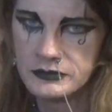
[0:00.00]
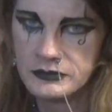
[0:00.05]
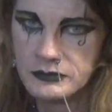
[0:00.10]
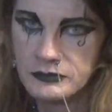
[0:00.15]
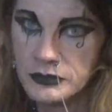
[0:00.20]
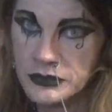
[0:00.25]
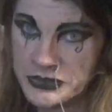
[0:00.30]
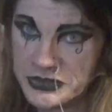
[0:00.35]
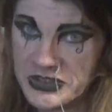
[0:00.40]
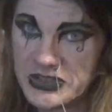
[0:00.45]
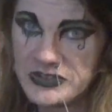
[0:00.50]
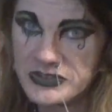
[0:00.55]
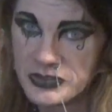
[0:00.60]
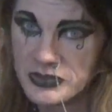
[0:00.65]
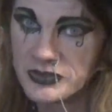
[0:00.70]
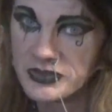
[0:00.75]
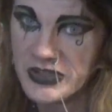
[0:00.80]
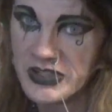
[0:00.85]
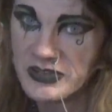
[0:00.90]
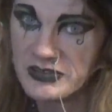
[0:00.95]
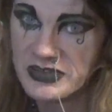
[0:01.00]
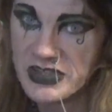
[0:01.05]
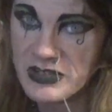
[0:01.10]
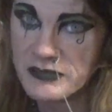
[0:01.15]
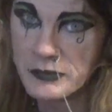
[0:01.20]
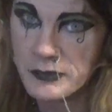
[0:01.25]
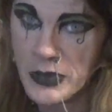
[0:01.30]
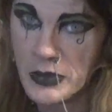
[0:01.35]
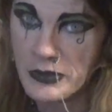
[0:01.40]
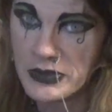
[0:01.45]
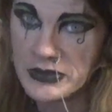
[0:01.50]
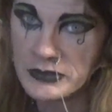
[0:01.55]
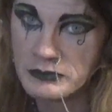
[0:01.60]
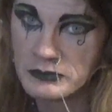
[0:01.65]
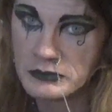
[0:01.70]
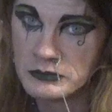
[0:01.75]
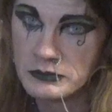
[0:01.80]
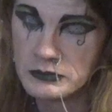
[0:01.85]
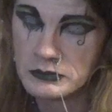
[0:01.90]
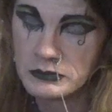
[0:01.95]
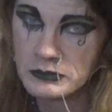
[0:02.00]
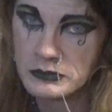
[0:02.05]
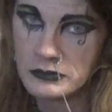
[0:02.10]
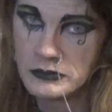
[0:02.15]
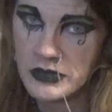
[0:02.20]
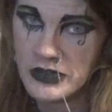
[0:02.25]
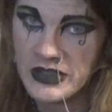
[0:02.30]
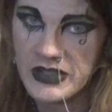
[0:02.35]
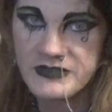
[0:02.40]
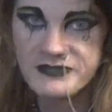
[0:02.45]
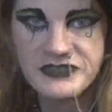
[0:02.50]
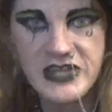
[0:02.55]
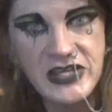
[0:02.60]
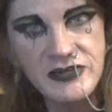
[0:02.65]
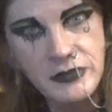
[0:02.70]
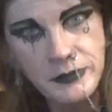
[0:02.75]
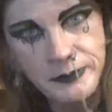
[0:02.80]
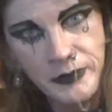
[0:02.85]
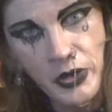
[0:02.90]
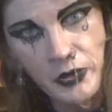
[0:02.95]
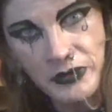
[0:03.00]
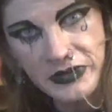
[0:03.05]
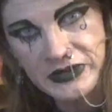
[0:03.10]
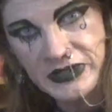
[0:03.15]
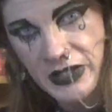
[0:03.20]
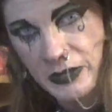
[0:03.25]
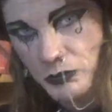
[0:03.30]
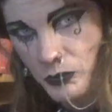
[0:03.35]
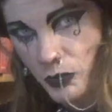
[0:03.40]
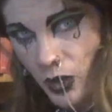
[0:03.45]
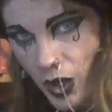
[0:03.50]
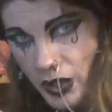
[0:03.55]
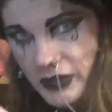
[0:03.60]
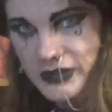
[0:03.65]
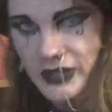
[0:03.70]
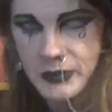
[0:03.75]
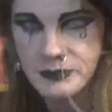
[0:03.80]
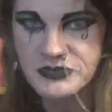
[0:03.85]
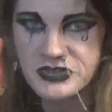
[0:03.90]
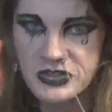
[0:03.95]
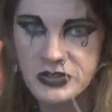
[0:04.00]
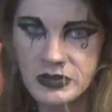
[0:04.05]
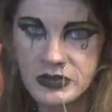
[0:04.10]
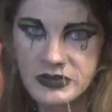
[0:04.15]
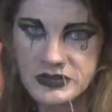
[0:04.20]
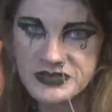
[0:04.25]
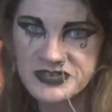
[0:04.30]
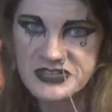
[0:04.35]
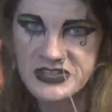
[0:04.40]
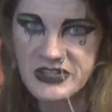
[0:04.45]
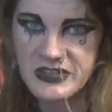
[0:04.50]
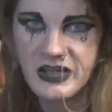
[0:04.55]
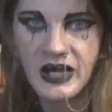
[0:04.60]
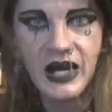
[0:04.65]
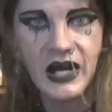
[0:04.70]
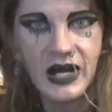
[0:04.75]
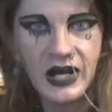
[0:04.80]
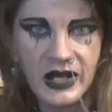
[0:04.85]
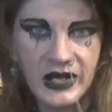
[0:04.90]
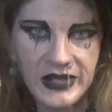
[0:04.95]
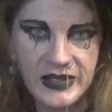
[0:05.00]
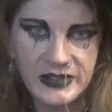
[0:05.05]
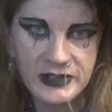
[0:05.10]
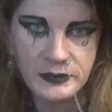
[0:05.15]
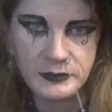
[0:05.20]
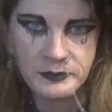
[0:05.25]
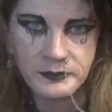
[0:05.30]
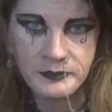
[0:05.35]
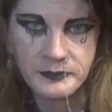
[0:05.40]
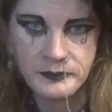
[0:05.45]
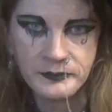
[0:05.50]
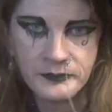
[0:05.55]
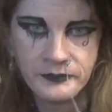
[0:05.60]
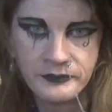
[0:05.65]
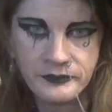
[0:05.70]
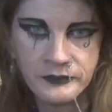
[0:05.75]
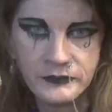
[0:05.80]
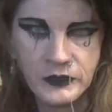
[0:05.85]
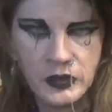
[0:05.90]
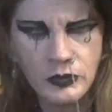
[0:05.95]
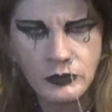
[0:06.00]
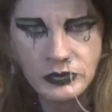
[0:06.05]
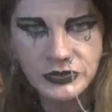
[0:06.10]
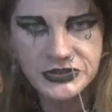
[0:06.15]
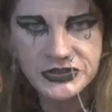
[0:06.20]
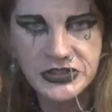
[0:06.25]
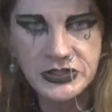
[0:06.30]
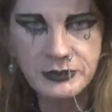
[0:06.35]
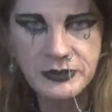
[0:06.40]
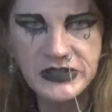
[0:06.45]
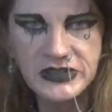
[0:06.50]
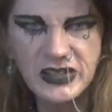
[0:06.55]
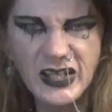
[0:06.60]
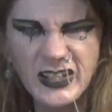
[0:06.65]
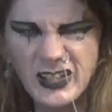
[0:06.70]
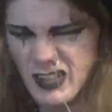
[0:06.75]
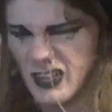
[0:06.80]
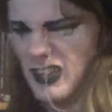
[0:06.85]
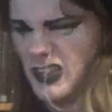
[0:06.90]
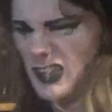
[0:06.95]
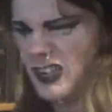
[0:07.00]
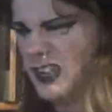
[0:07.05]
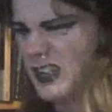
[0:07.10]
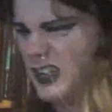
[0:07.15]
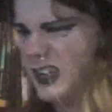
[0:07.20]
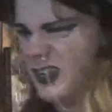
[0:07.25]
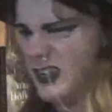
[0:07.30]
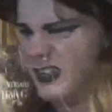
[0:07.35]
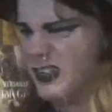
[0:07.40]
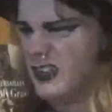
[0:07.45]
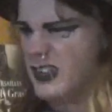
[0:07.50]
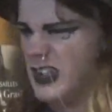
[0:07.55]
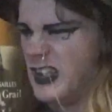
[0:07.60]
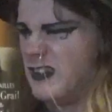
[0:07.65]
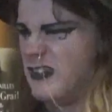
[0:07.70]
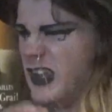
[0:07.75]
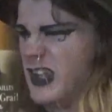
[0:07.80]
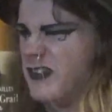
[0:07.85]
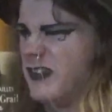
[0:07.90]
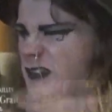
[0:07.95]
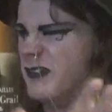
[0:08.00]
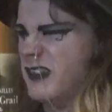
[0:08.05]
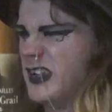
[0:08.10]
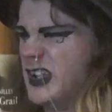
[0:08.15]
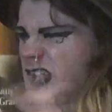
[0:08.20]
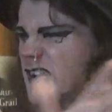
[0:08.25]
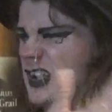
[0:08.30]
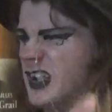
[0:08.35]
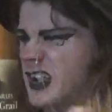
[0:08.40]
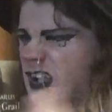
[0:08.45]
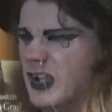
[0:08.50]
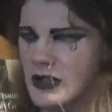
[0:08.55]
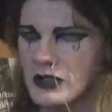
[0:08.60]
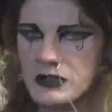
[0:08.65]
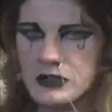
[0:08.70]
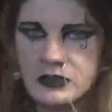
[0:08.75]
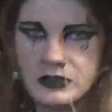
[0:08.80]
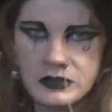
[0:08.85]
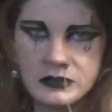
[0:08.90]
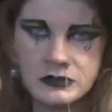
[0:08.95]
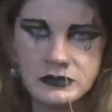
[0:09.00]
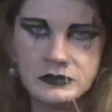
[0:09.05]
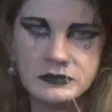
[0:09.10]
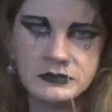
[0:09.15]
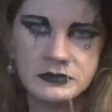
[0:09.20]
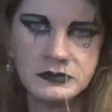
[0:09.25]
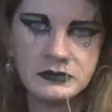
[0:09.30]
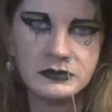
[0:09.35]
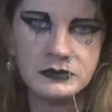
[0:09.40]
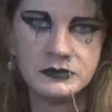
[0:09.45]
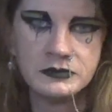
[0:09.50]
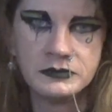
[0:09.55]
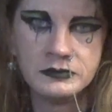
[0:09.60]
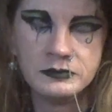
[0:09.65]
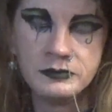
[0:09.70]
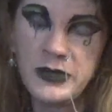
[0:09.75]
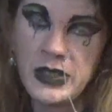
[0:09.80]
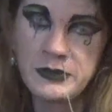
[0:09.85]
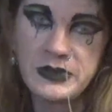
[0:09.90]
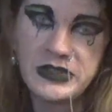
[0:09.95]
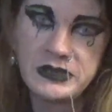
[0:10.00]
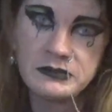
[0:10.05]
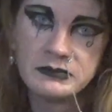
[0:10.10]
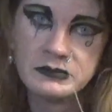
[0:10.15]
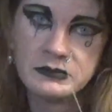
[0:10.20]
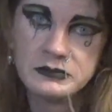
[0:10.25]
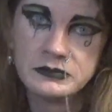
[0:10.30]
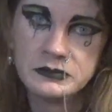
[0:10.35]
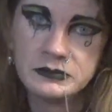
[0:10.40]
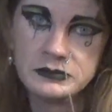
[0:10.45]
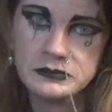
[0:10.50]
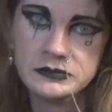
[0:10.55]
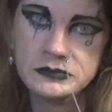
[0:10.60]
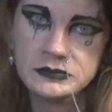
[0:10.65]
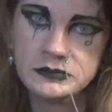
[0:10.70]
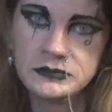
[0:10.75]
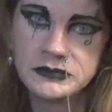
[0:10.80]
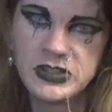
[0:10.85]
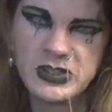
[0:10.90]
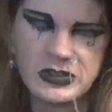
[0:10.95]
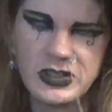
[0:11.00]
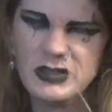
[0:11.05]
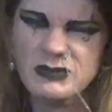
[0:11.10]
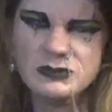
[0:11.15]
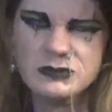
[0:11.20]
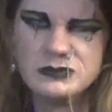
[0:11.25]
Would she turn down David Bowie? If David Bowie came walking up to her and said, "Hi," would she be like, "Oh, get away from me"? Maybe. Don't know.